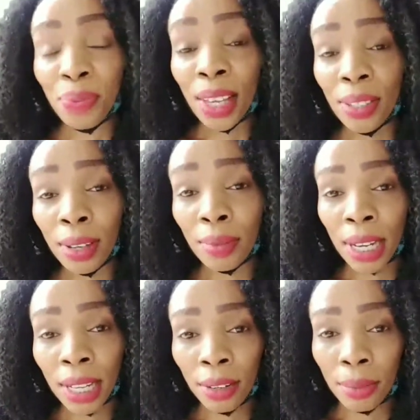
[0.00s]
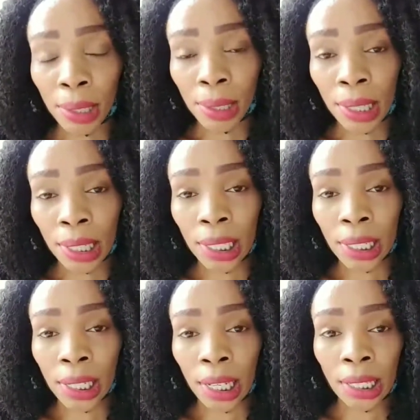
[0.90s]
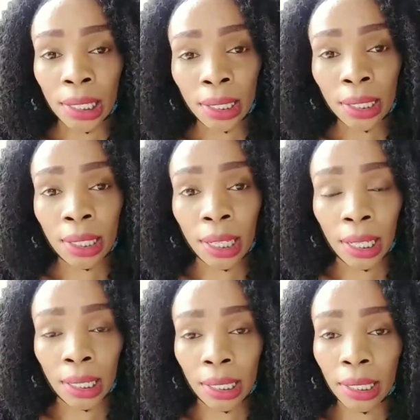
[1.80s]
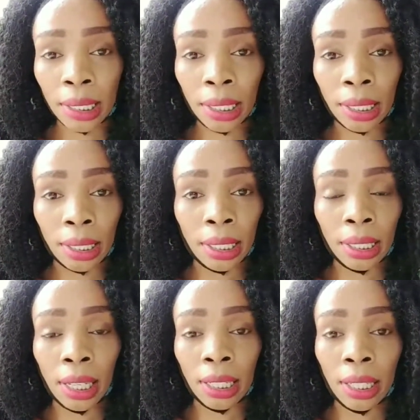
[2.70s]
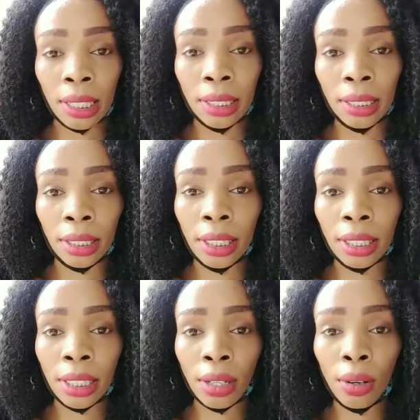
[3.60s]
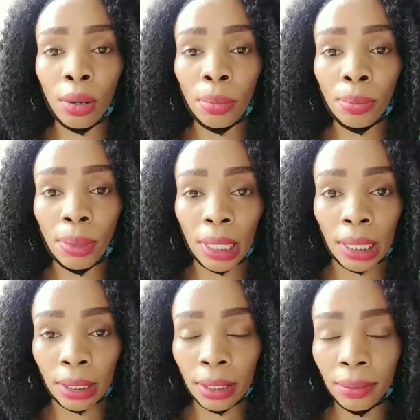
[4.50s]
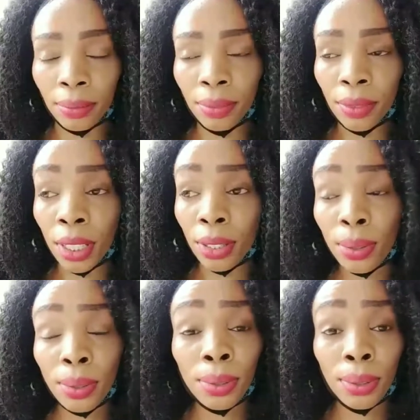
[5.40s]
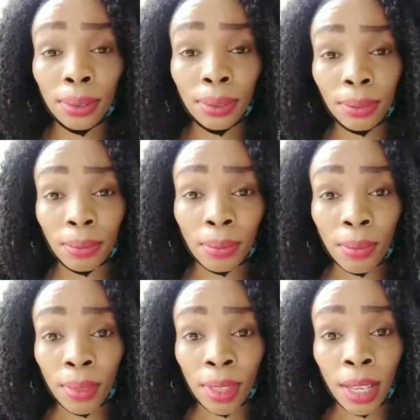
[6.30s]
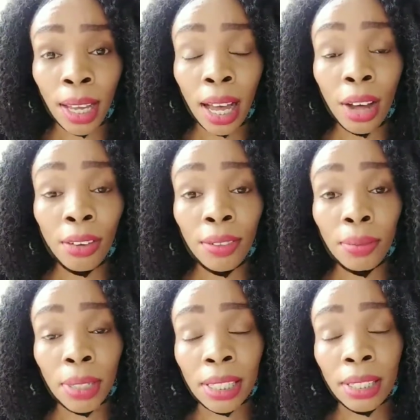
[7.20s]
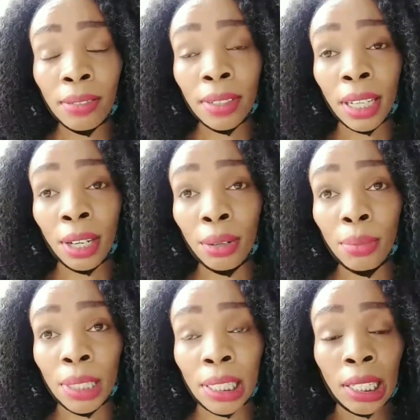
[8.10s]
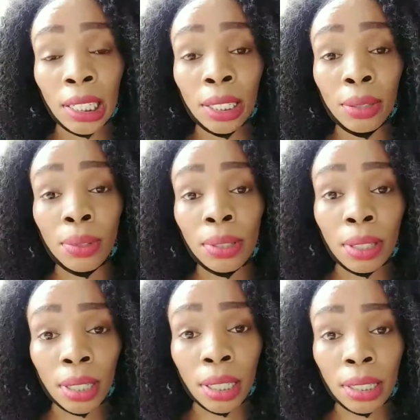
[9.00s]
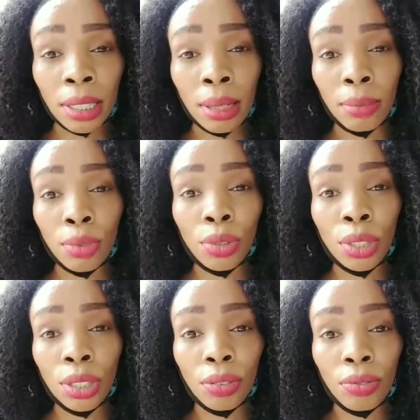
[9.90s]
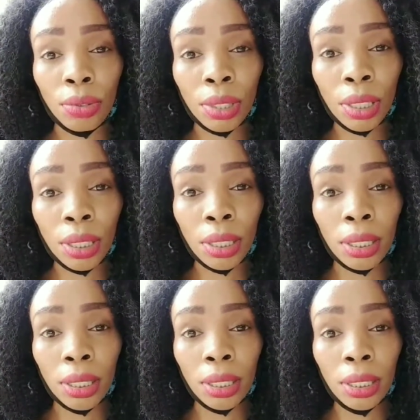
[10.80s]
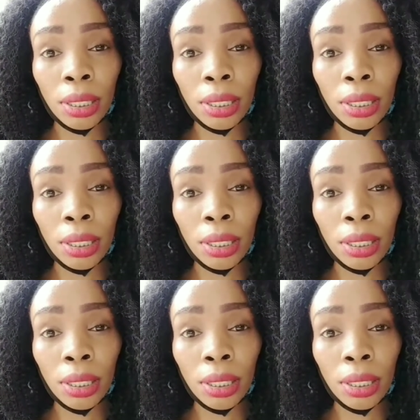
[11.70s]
So I'm the kind of person that just likes silence and like that, and just a calm place. So how I found myself in Nairobi is like it was like some 2014.